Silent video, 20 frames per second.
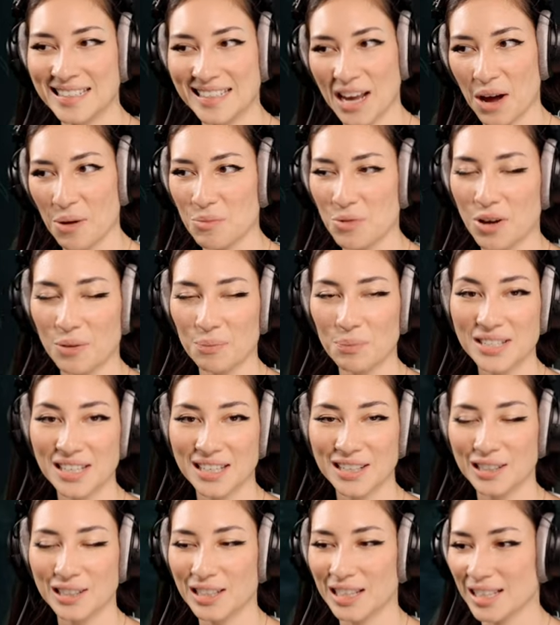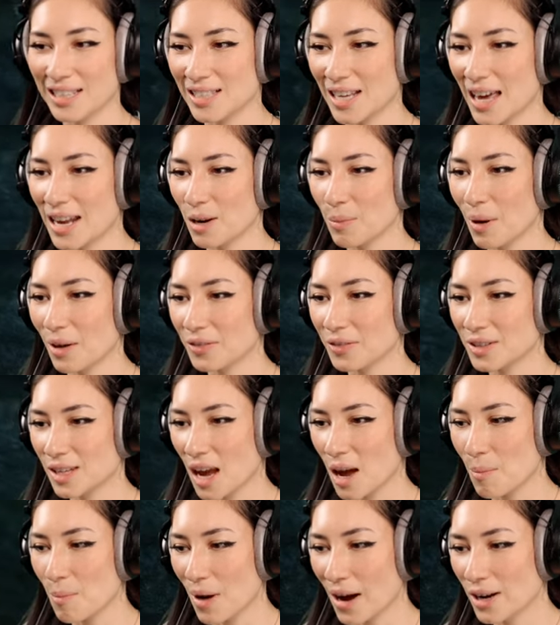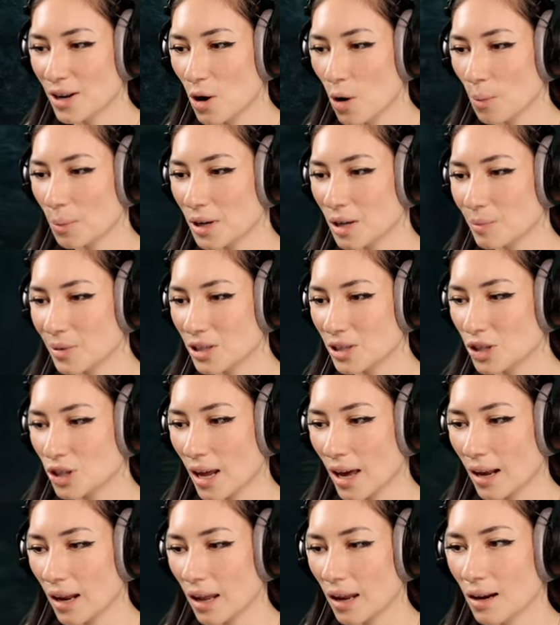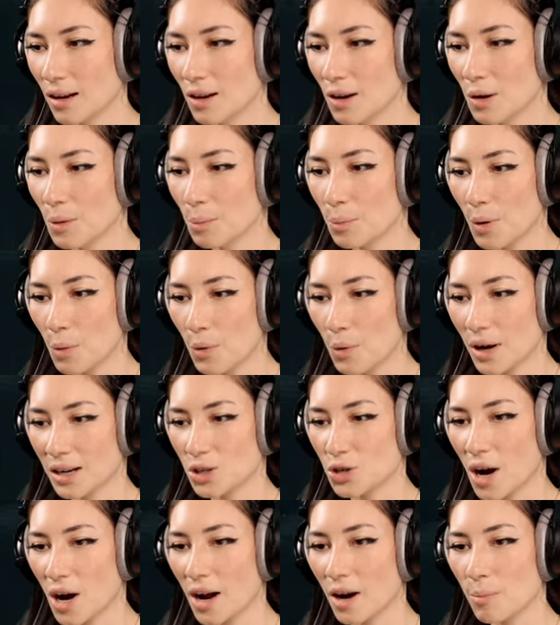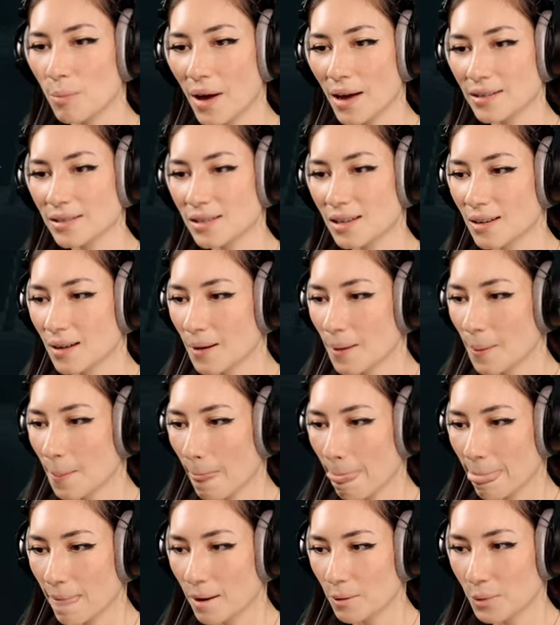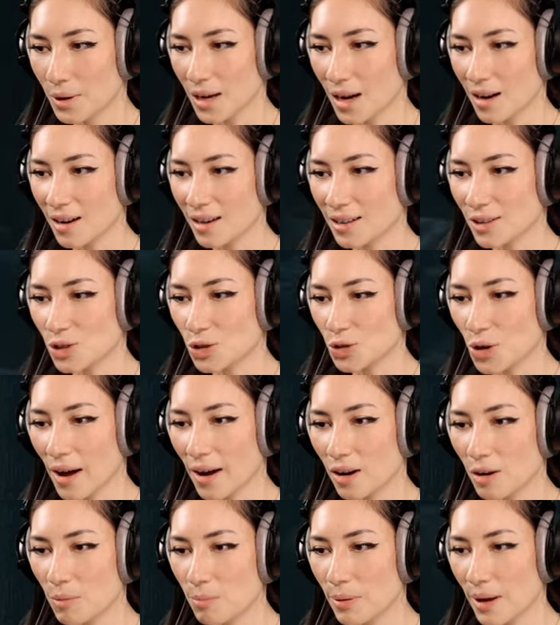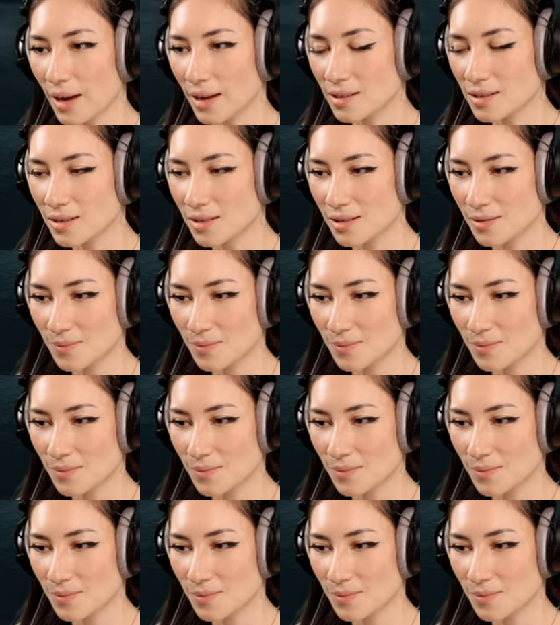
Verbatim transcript: I'm not particularly excited about this game. I know I'm gonna be shit at it, but we're gonna try our best. We are gonna try our best.